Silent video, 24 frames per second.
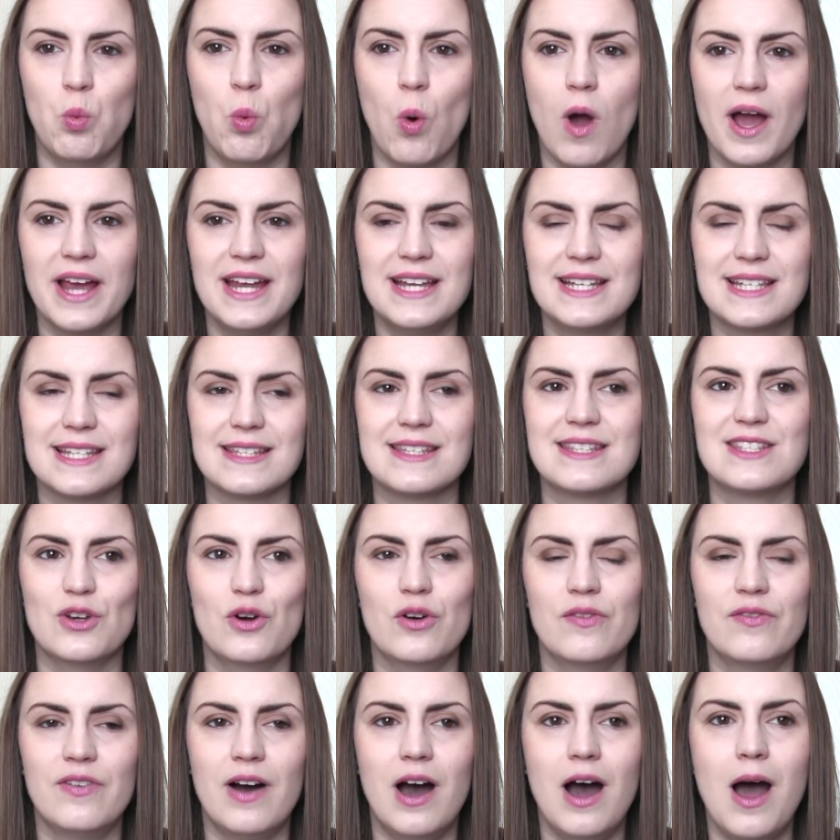white and
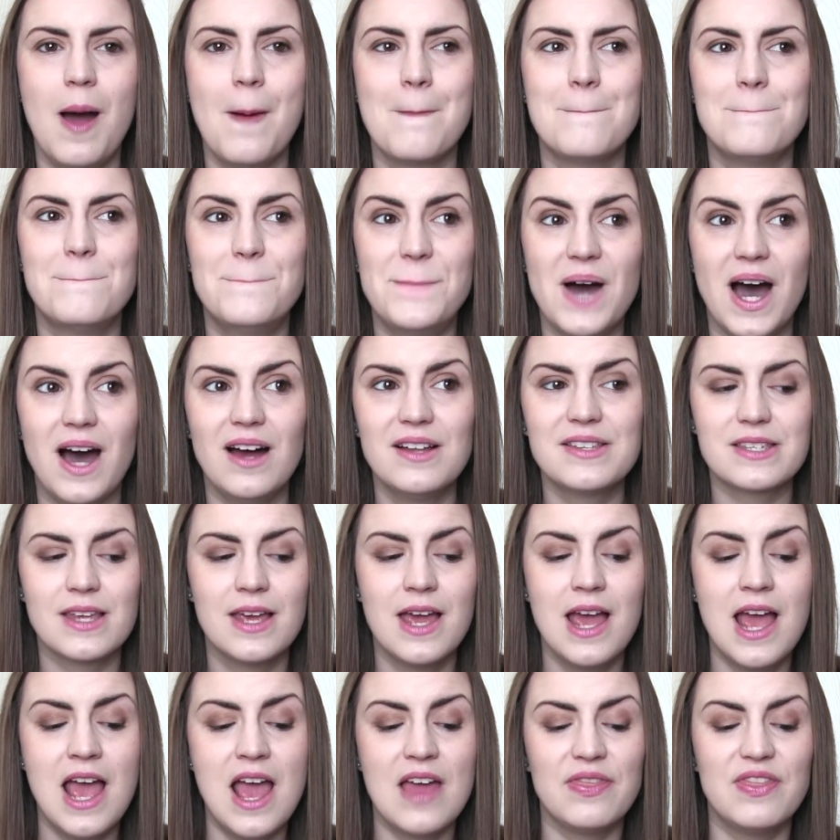silver,
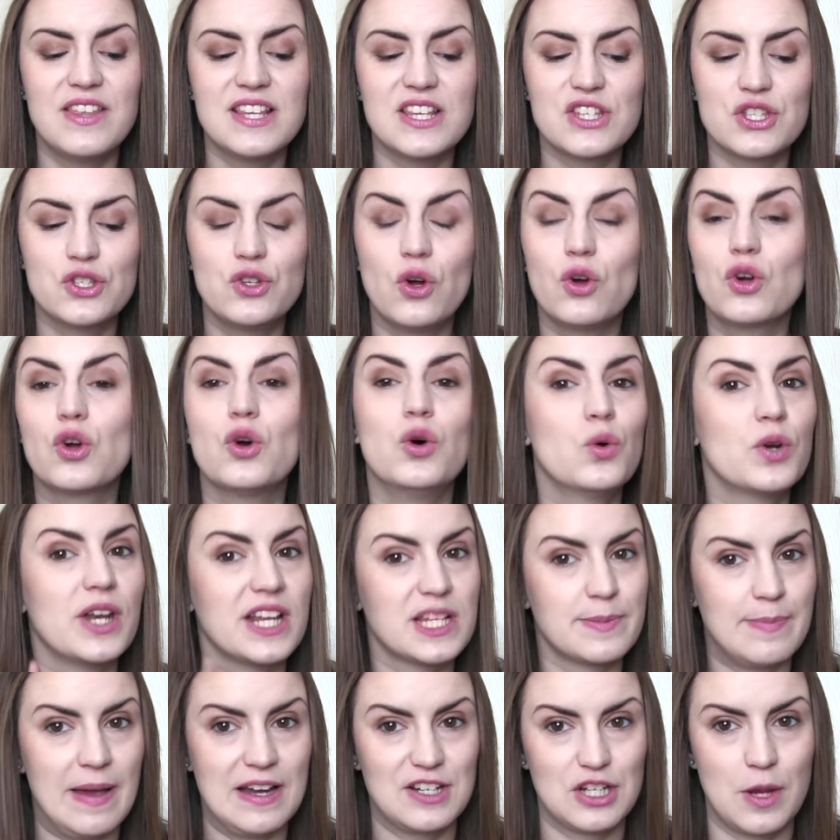but this is not called
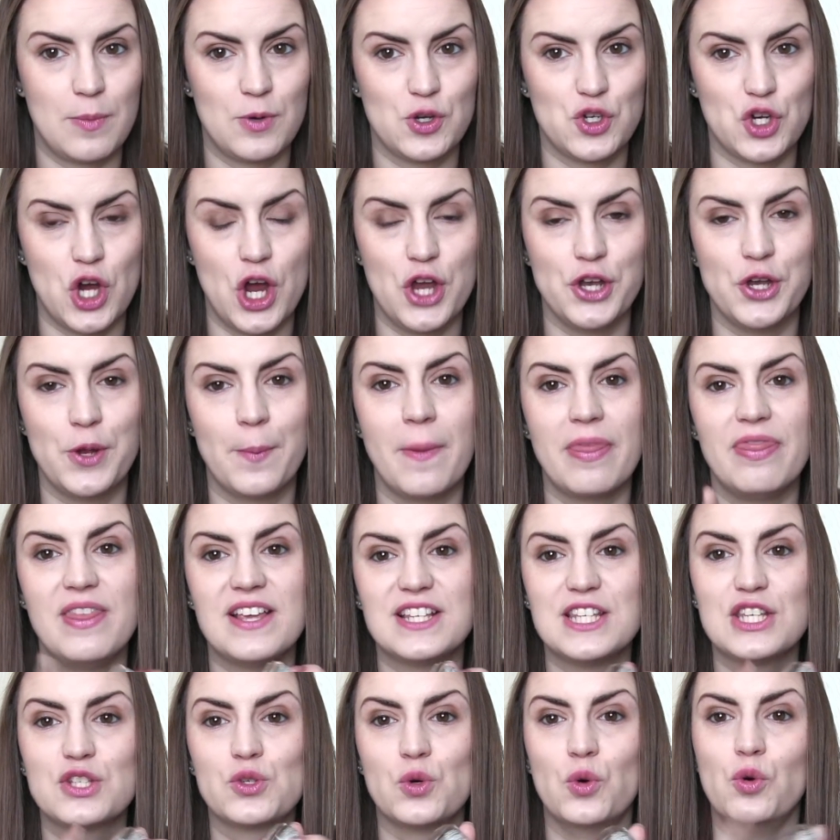Expecto Patronum.
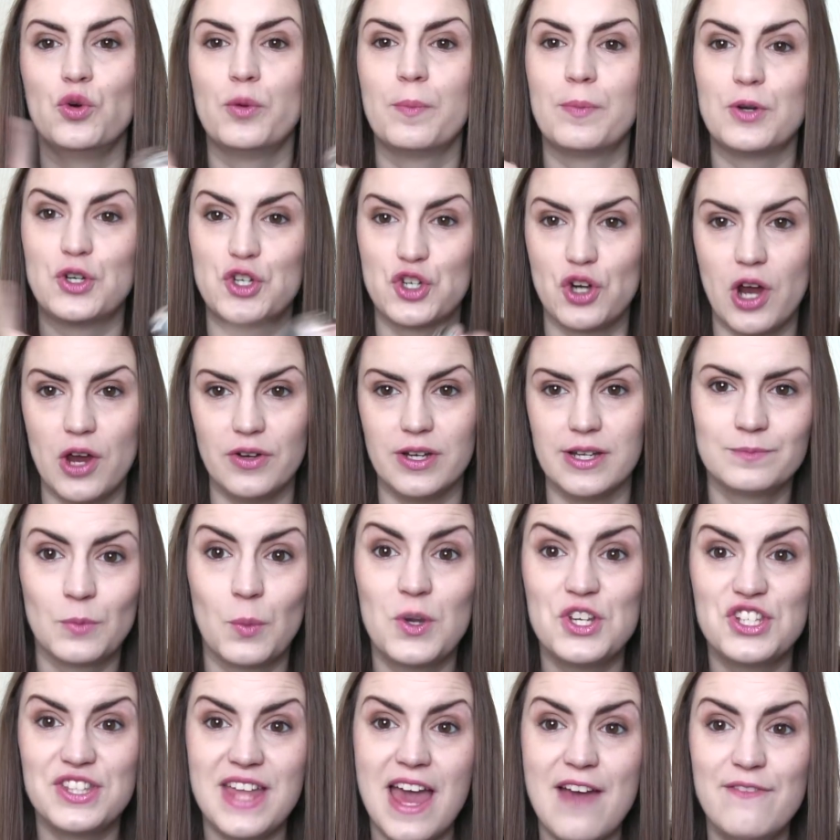This is called Patronus,
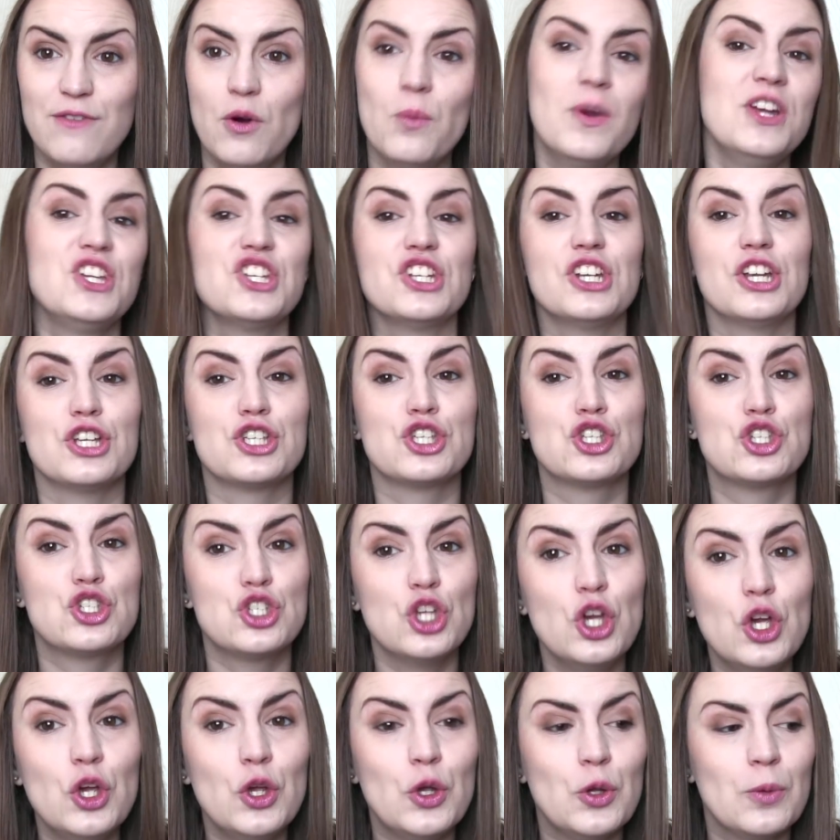which therefore we should
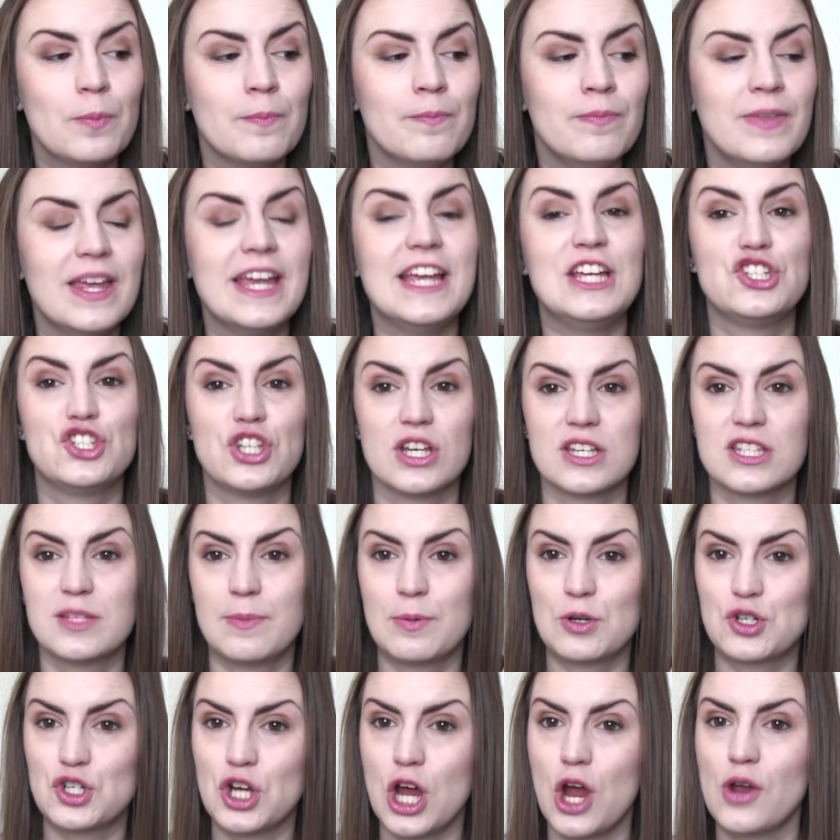assume is just
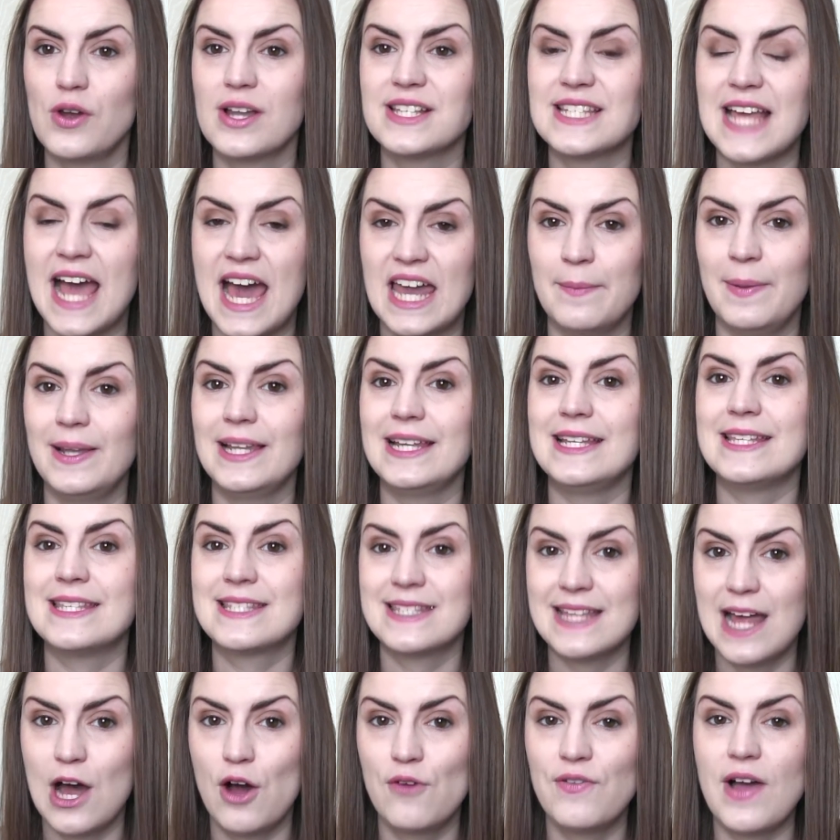the Patronus animal
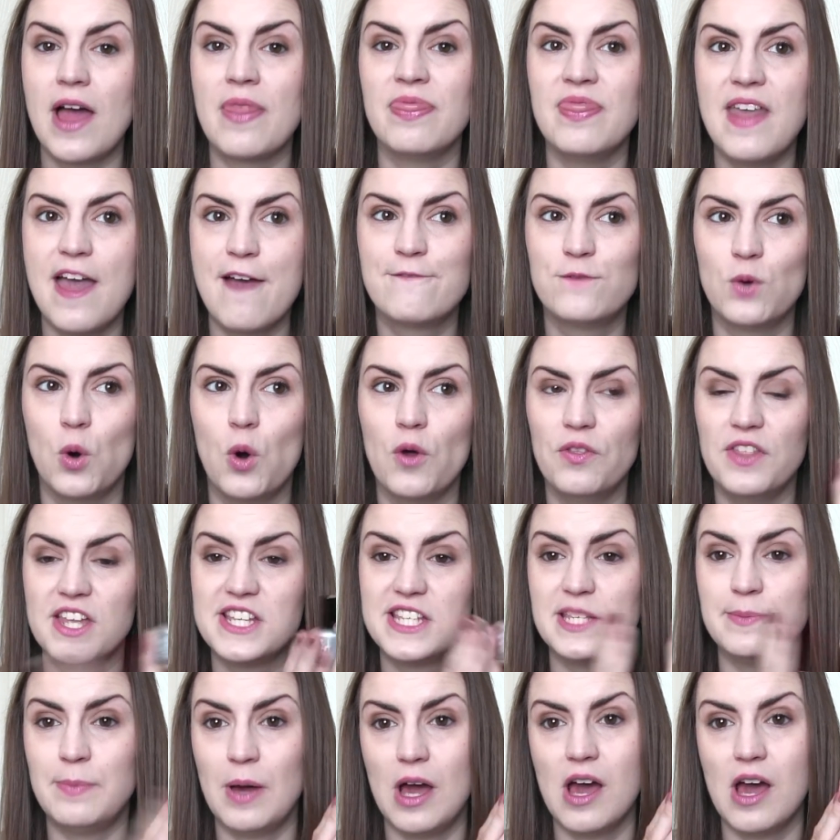itself, and therefore this is